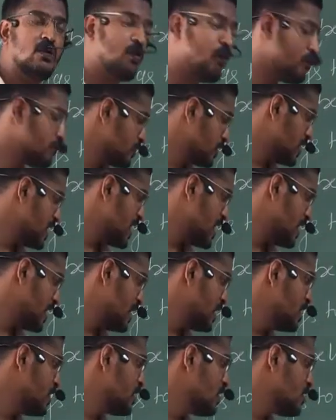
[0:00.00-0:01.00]
of
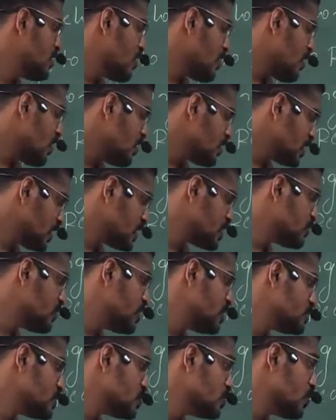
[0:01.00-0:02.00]
A or
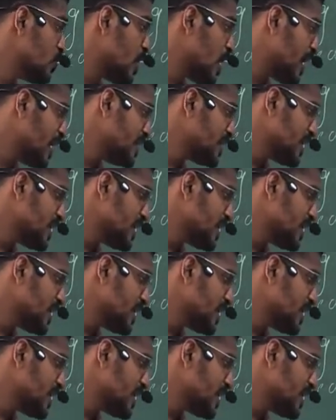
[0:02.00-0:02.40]
equal to I